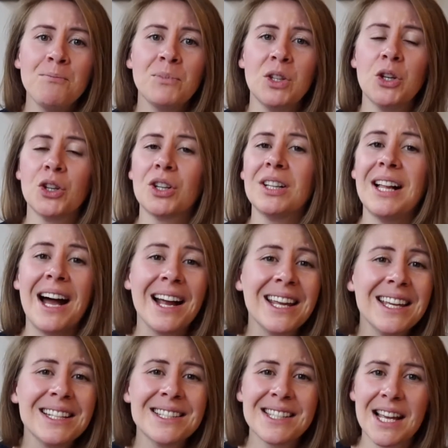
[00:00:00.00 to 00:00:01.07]
your
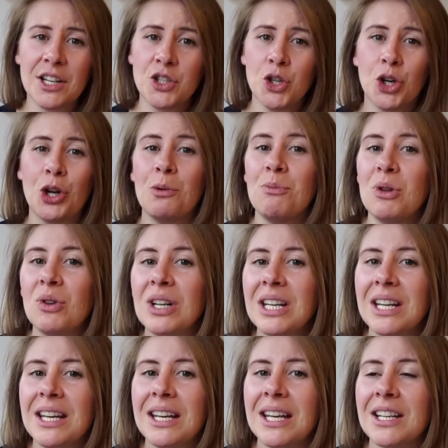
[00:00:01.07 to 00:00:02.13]
clients and your
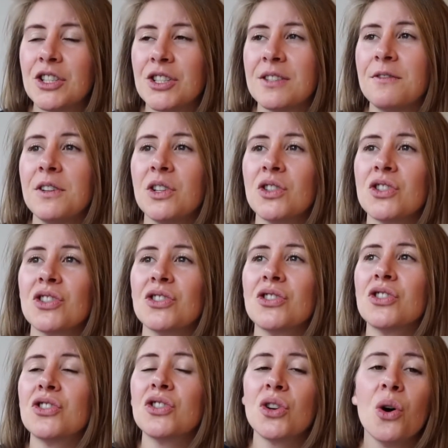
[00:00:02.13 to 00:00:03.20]
community, it just feels
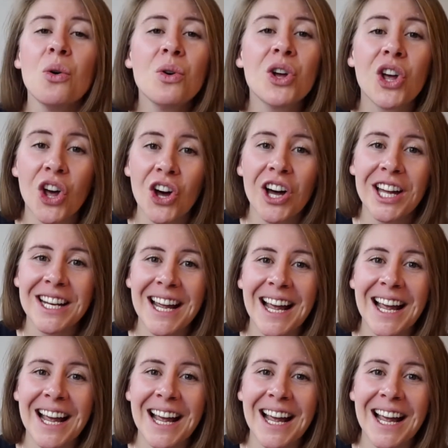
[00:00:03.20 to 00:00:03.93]
so good,